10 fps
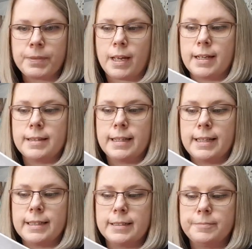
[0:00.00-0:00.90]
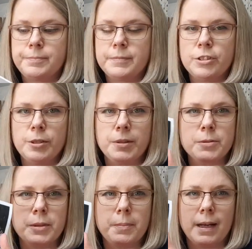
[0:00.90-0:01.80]
And I'm thinking she wears it
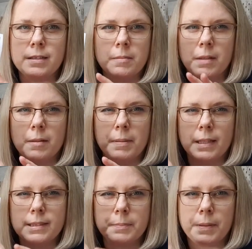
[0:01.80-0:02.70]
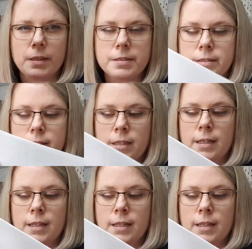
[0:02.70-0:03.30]
with a belt. I'm not a belty person.